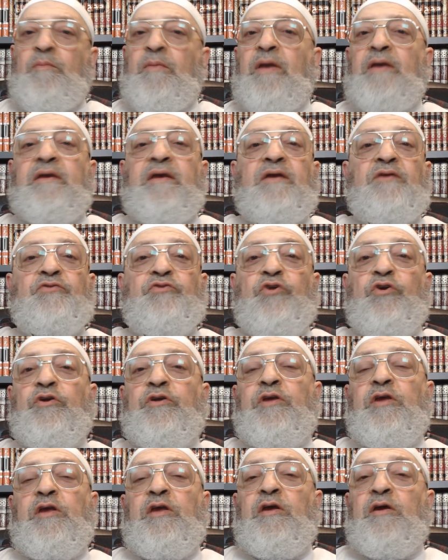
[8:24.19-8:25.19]
making
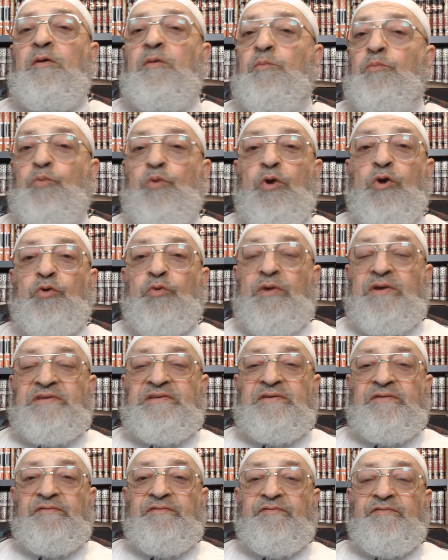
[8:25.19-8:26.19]
Turkey
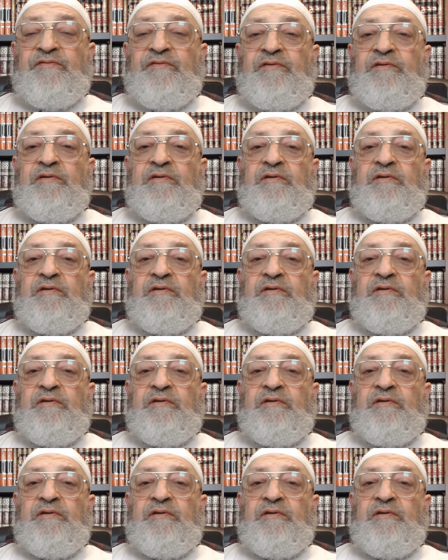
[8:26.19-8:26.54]
progressive